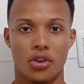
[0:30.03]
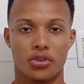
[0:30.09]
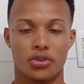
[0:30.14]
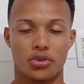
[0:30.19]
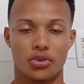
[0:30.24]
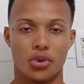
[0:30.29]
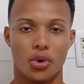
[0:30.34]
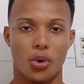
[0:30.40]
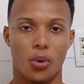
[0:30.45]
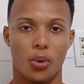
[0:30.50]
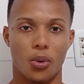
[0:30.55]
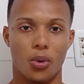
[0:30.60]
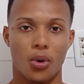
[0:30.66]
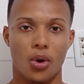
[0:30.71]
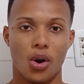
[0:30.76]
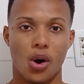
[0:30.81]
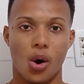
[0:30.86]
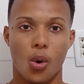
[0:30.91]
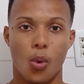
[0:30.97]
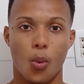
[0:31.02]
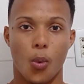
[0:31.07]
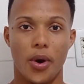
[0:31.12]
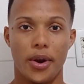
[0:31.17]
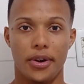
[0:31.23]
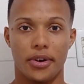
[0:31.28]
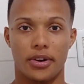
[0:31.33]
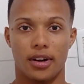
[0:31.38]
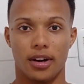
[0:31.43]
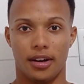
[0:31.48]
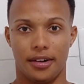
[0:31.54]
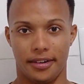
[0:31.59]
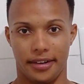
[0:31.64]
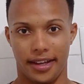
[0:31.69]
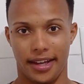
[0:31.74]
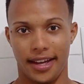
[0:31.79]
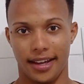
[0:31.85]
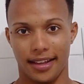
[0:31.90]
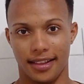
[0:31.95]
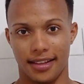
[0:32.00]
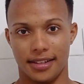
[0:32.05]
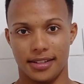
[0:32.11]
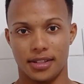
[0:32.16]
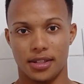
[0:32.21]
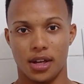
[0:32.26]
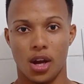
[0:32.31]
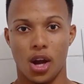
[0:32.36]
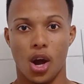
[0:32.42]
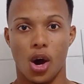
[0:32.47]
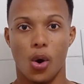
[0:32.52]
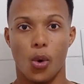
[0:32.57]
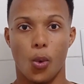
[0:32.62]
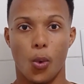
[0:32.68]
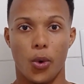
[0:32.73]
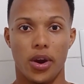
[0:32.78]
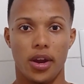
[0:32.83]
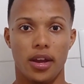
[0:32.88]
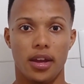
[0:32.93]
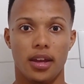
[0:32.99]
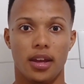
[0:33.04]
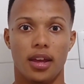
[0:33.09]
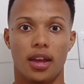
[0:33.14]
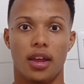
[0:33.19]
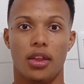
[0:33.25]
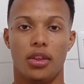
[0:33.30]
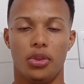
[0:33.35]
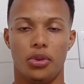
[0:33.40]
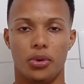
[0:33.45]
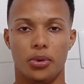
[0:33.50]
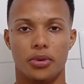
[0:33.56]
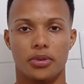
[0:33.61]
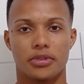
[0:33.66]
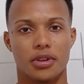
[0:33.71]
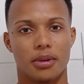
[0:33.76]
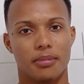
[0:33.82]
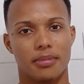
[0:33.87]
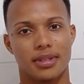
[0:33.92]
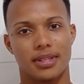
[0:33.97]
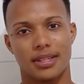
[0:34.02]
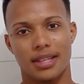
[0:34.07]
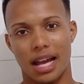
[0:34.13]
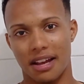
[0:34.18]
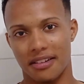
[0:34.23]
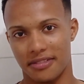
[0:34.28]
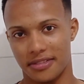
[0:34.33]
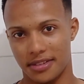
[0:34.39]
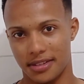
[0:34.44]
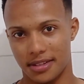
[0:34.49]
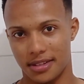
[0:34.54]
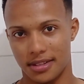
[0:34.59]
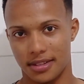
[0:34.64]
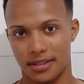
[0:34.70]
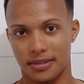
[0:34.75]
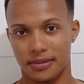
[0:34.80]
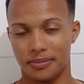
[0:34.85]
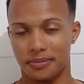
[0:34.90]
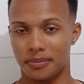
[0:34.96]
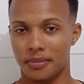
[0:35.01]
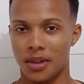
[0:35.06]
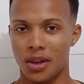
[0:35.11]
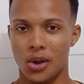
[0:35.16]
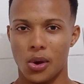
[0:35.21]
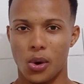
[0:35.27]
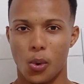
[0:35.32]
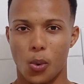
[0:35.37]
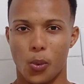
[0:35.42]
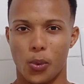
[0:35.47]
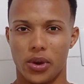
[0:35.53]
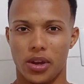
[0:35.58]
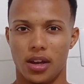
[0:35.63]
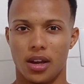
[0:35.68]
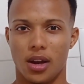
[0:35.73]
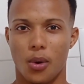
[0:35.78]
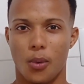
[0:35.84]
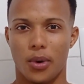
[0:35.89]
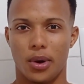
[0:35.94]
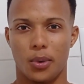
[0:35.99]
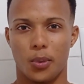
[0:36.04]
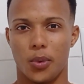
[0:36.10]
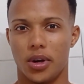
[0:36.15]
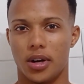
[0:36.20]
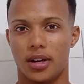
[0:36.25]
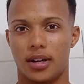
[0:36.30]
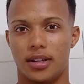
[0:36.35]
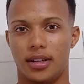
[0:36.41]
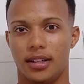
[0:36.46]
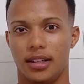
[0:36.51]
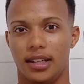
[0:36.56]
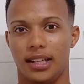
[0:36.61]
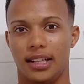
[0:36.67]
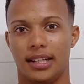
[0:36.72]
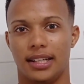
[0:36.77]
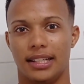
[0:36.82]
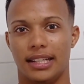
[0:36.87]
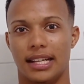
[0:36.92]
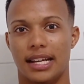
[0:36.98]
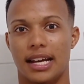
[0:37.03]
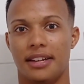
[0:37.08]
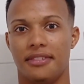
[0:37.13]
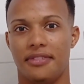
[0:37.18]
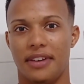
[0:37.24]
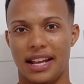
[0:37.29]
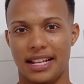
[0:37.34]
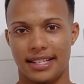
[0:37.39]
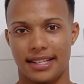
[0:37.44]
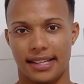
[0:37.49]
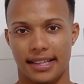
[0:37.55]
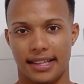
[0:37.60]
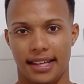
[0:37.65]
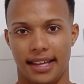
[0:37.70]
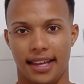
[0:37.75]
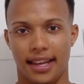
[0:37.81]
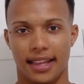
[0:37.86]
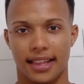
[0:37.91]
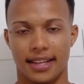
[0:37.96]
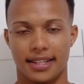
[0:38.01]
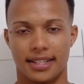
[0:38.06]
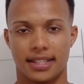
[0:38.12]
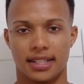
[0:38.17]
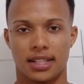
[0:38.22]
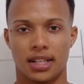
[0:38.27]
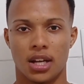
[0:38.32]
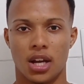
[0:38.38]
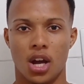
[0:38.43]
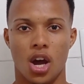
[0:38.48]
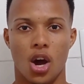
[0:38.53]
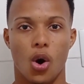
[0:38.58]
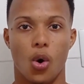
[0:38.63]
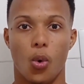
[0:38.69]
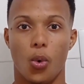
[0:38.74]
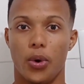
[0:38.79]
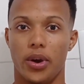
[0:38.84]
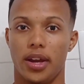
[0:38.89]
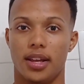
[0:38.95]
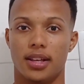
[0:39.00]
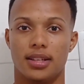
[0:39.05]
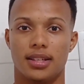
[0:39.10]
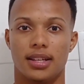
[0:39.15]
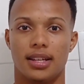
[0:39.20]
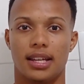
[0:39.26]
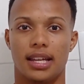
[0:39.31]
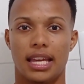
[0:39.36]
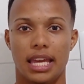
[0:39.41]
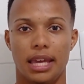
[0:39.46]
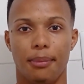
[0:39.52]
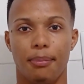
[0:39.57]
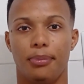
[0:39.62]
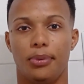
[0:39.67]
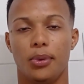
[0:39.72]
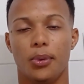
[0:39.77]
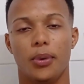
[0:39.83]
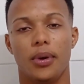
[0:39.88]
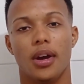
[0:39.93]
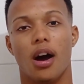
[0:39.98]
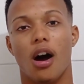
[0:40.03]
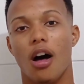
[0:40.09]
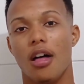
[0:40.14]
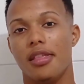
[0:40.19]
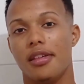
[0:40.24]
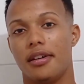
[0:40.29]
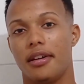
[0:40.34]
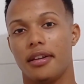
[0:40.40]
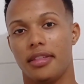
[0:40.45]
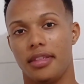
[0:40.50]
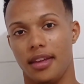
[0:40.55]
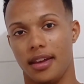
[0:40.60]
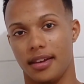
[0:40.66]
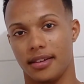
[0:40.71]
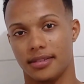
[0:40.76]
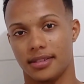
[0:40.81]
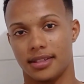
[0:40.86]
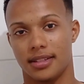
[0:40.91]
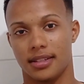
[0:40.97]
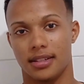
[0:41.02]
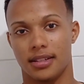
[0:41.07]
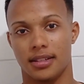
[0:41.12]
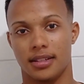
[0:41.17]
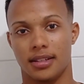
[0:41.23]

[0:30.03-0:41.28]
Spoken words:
So, when you're learning English, we do some stuff. When we are in advancing English, we keep doing other things.